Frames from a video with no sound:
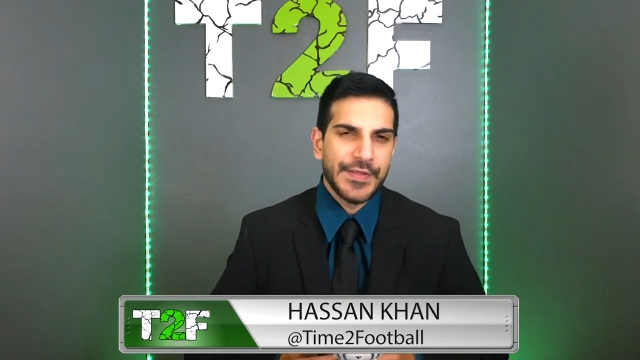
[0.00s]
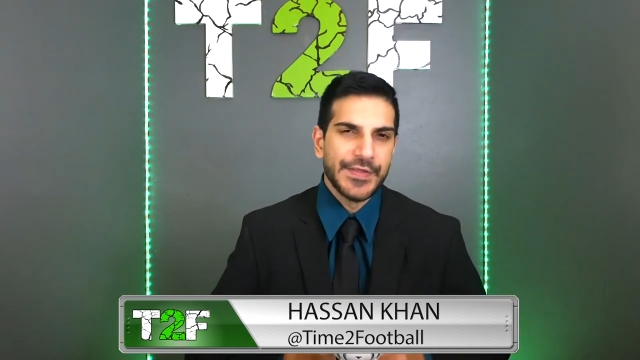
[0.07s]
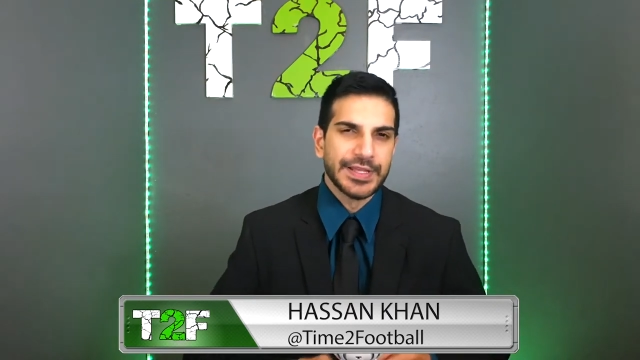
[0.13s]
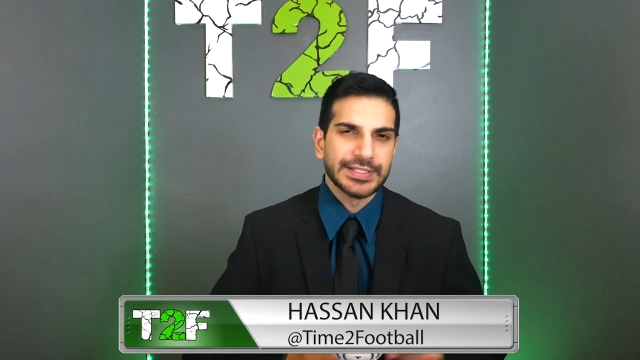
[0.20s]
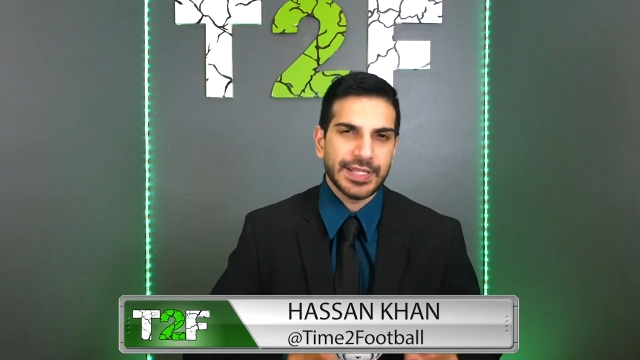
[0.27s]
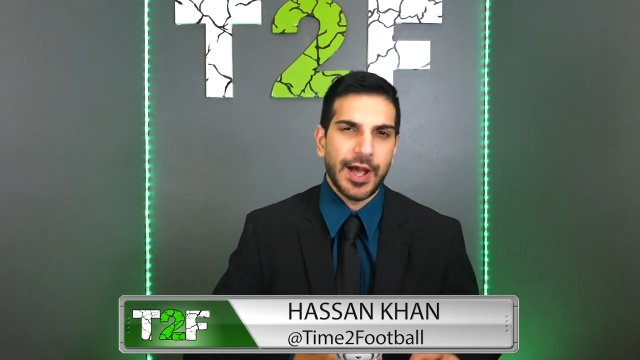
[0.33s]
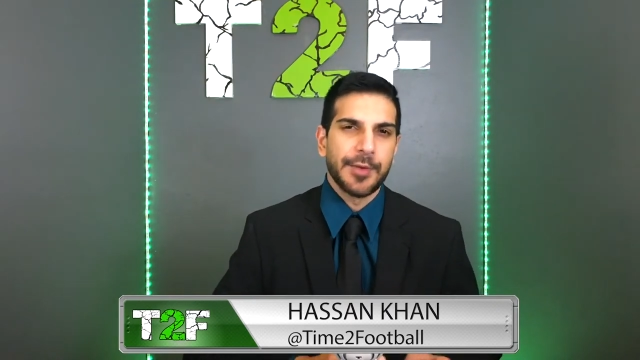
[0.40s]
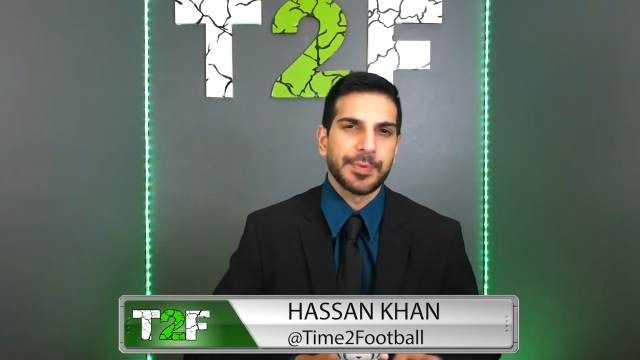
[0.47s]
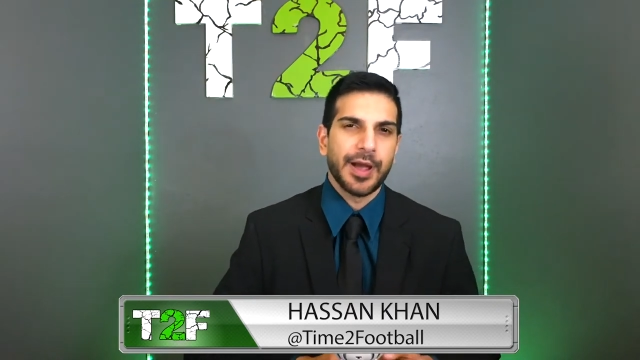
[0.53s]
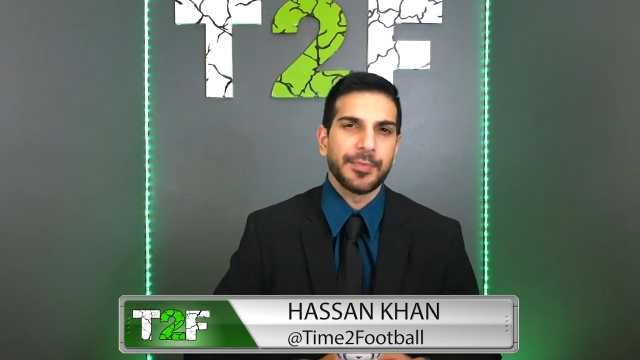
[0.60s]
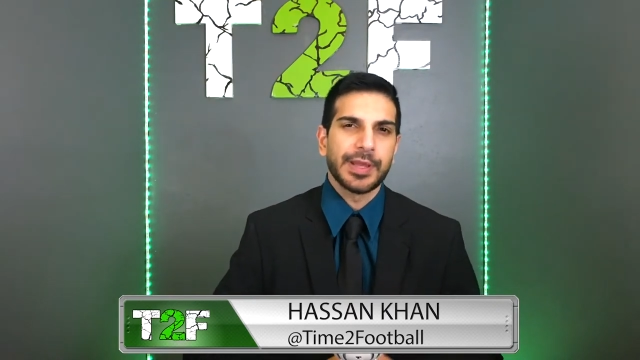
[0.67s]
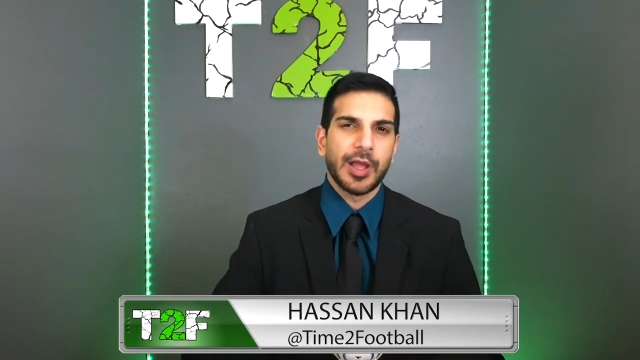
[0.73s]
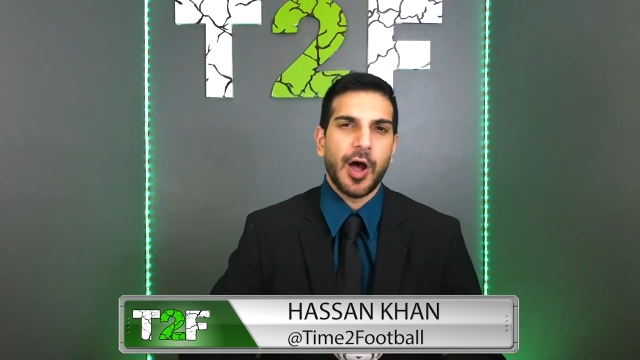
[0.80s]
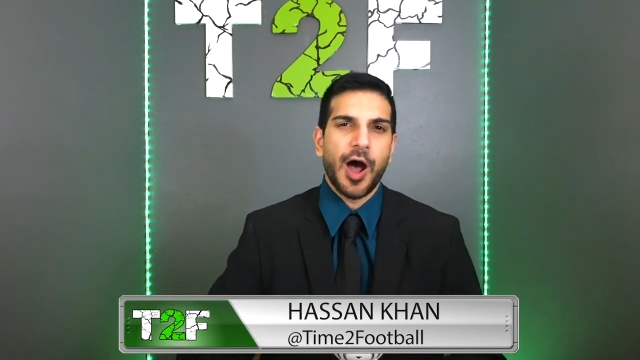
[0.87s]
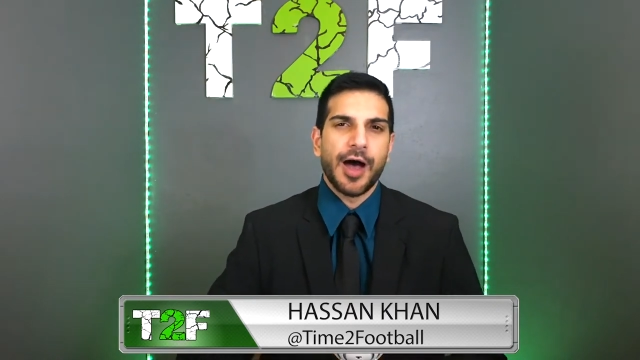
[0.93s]
this
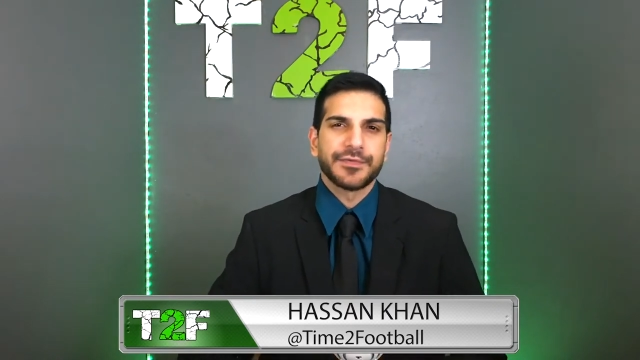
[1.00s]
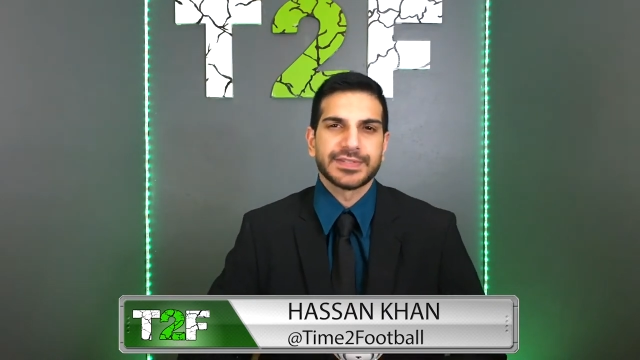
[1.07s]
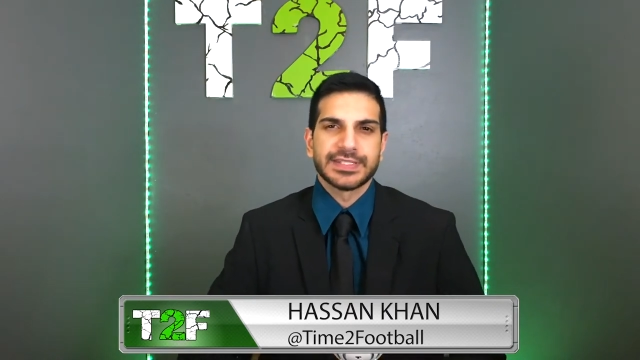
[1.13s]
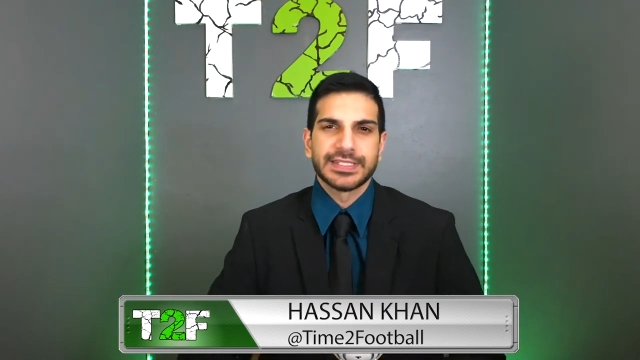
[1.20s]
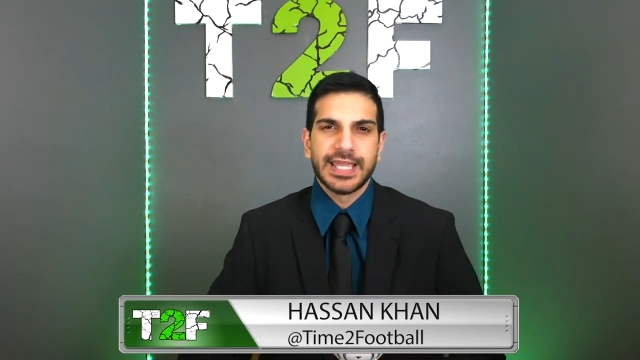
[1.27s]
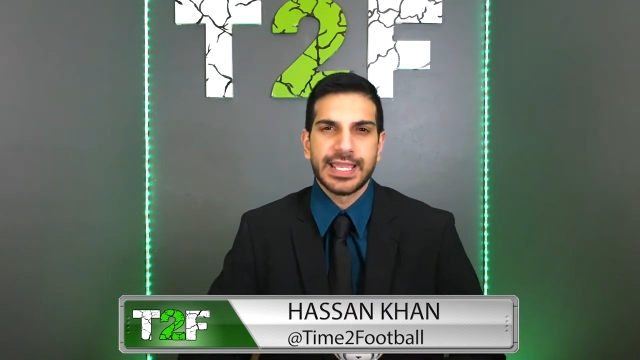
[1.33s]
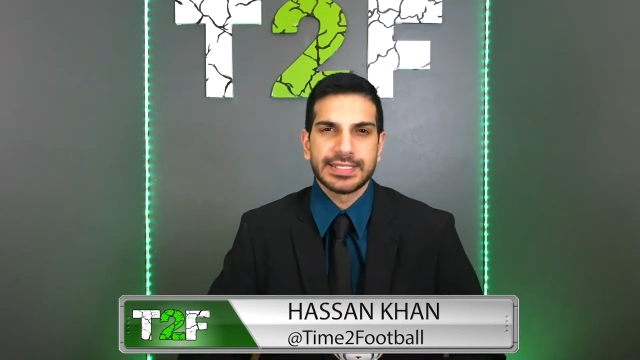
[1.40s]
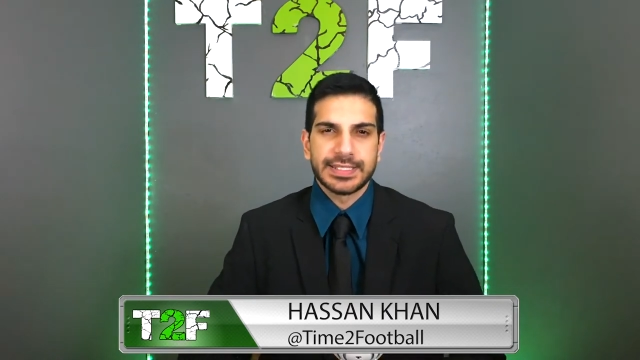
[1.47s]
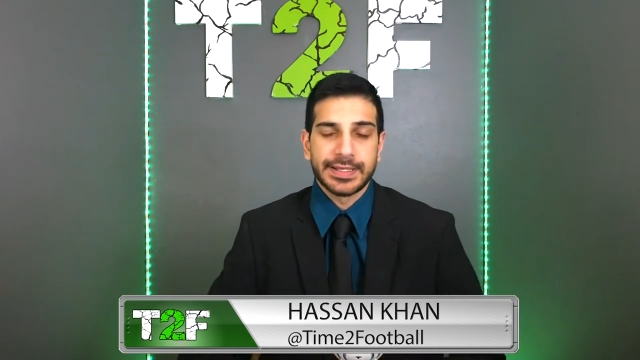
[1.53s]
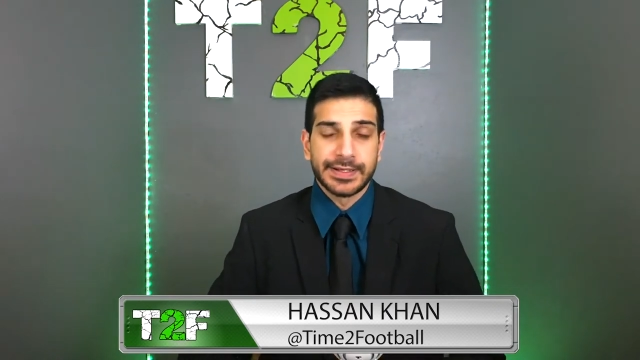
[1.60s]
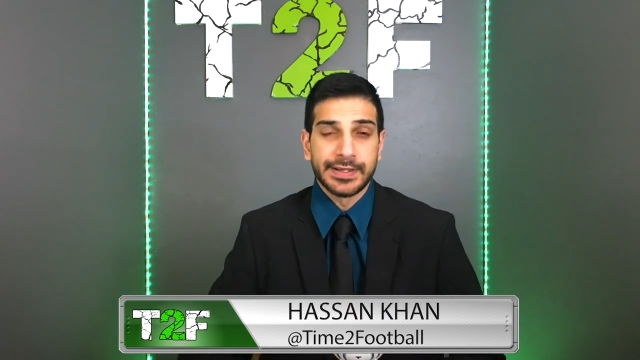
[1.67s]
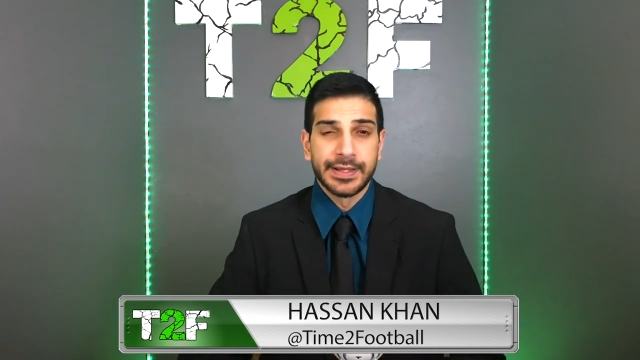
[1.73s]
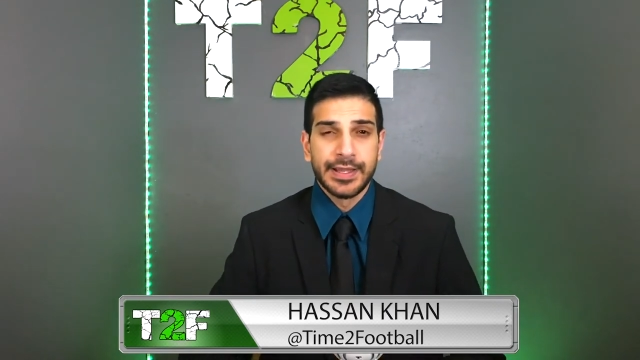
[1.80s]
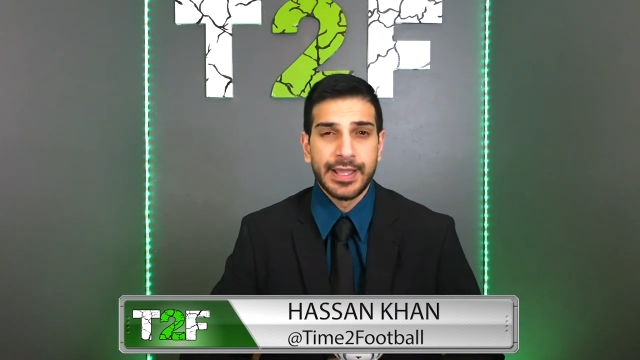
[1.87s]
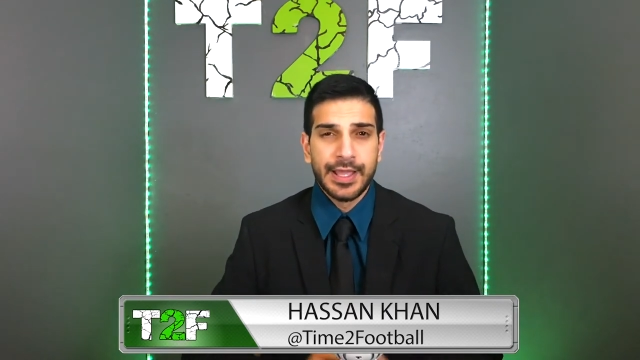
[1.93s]
upcoming
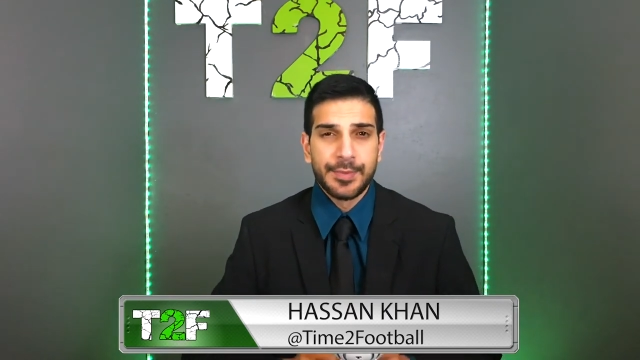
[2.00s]
offseason.